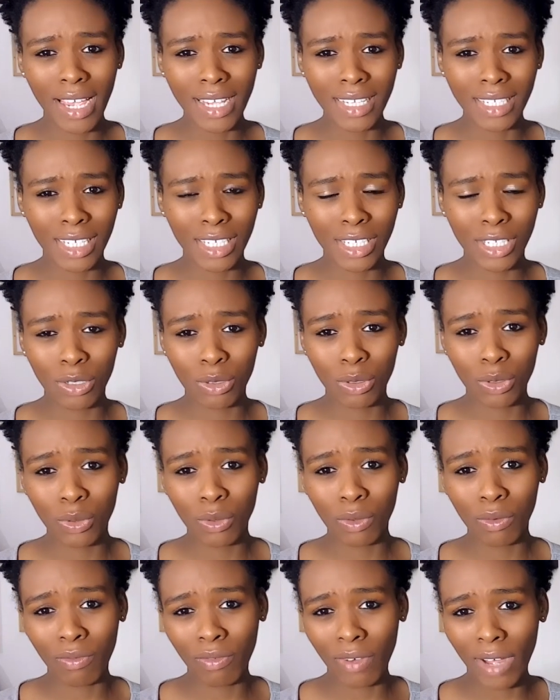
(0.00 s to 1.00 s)
thighs are still
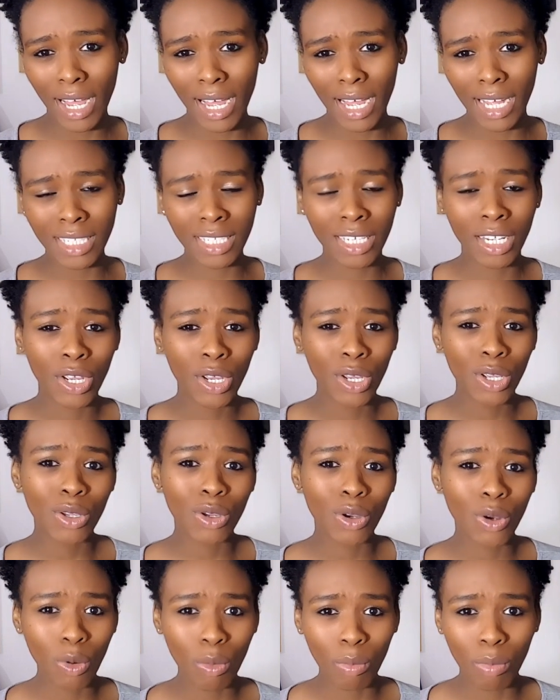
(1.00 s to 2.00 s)
too fat,
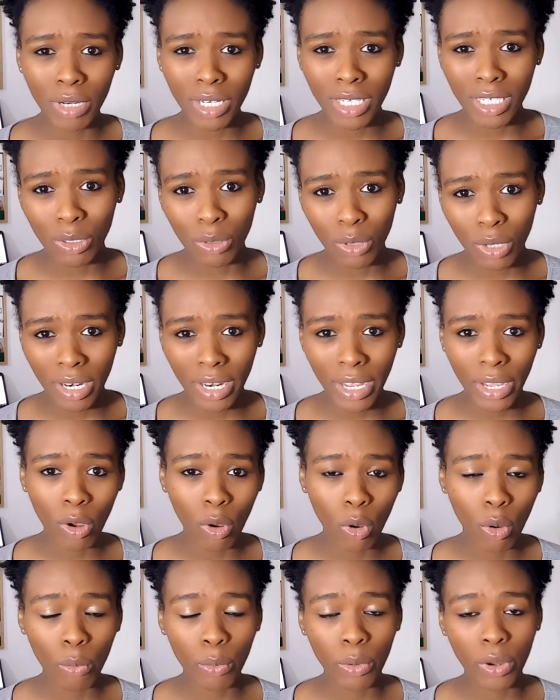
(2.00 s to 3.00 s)
your whole body is looking
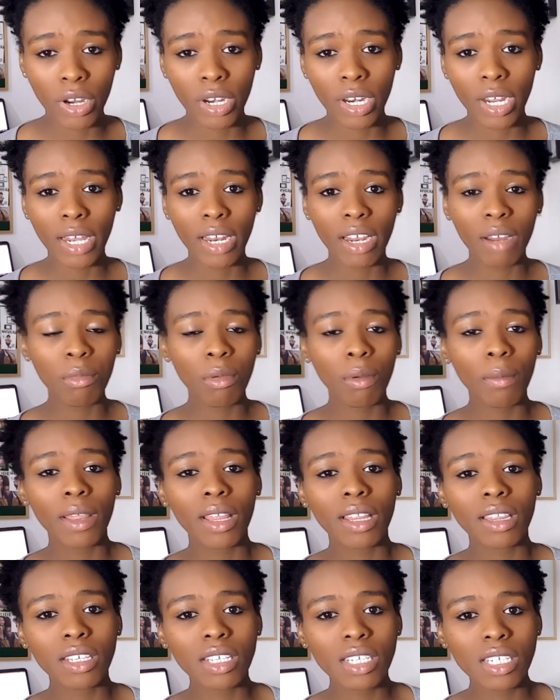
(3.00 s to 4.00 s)
like all weird. And I
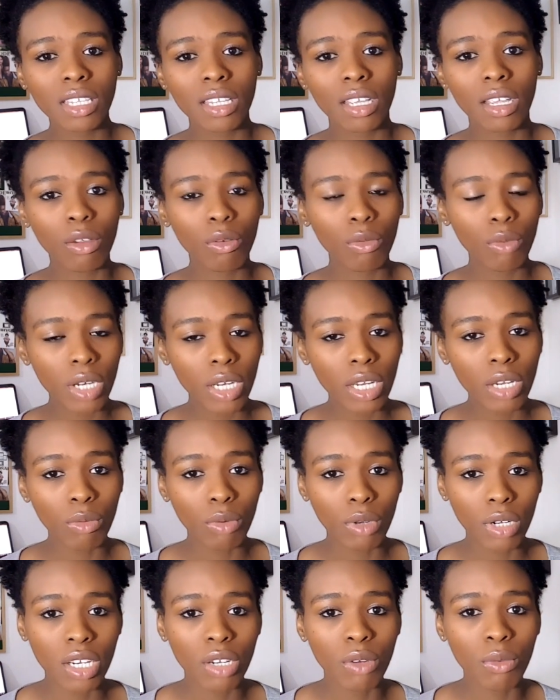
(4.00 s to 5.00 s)
remember that this thing
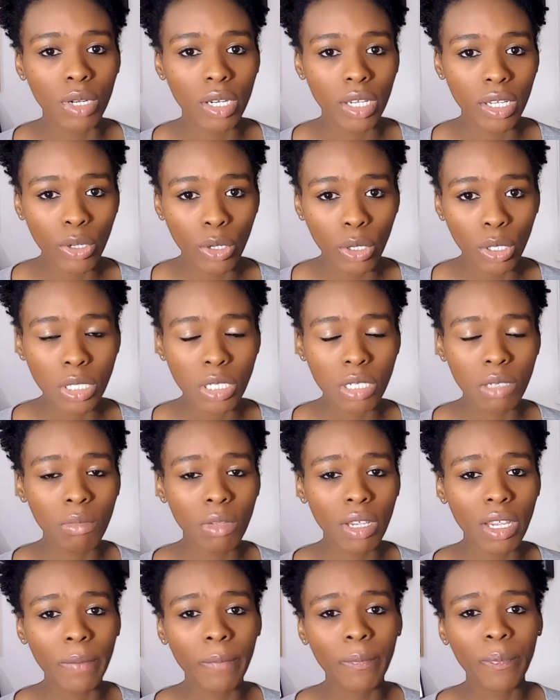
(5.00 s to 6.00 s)
really got
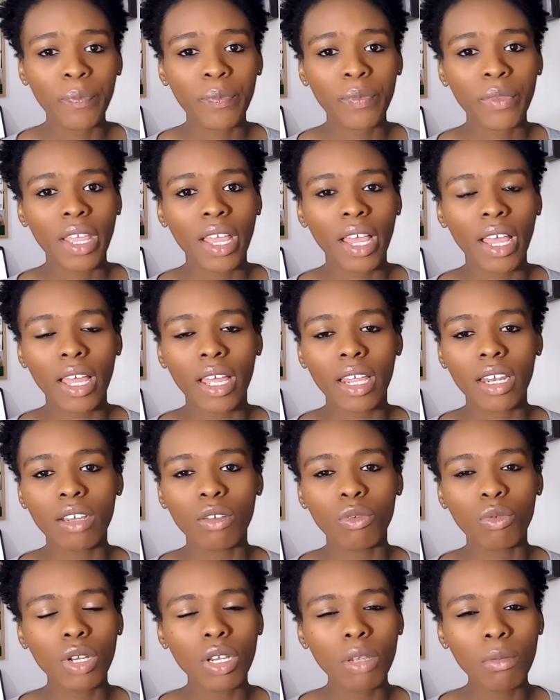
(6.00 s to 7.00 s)
to me,
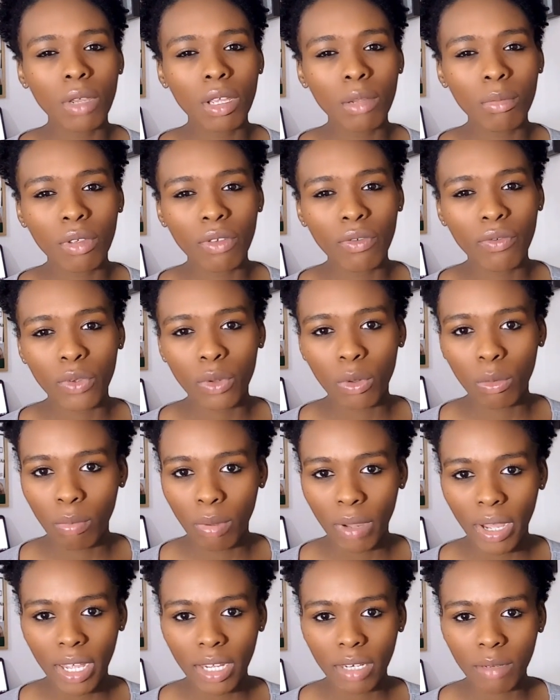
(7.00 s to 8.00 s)
and it really made me feel
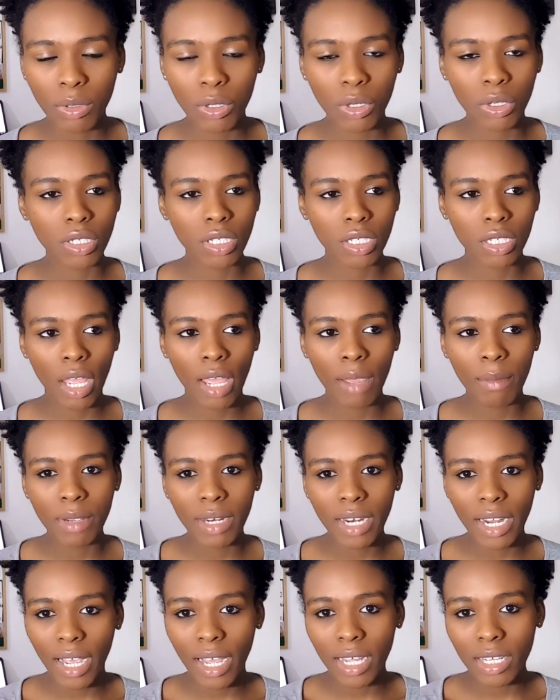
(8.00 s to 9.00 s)
bad, because
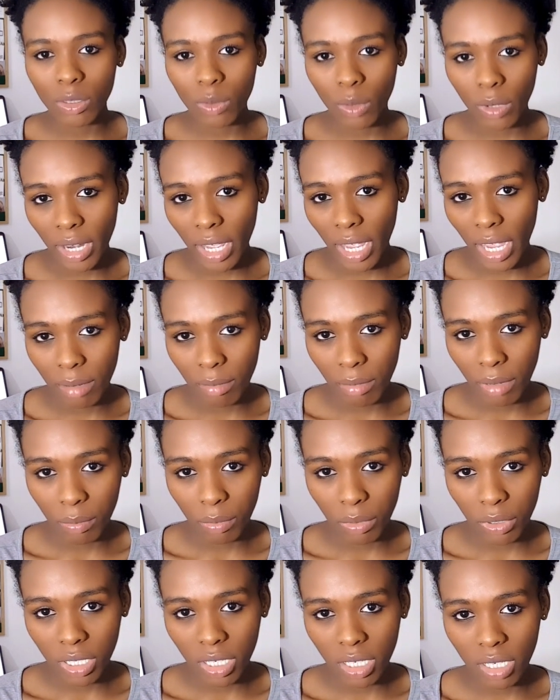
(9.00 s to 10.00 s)
I can't go and hide
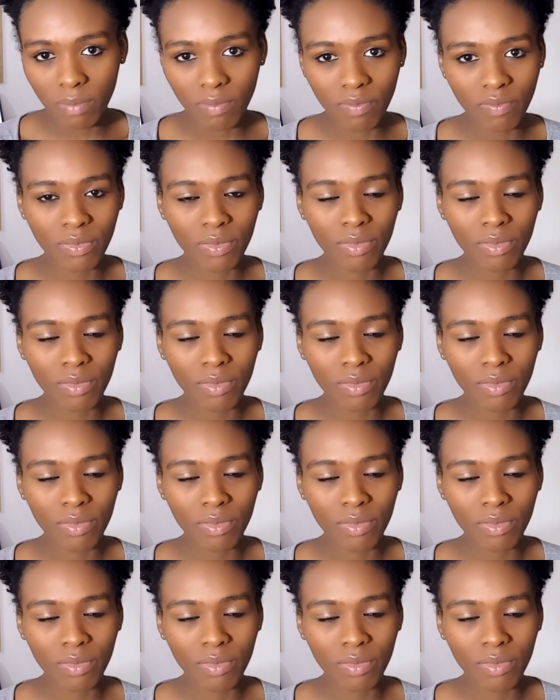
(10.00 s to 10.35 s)
my body.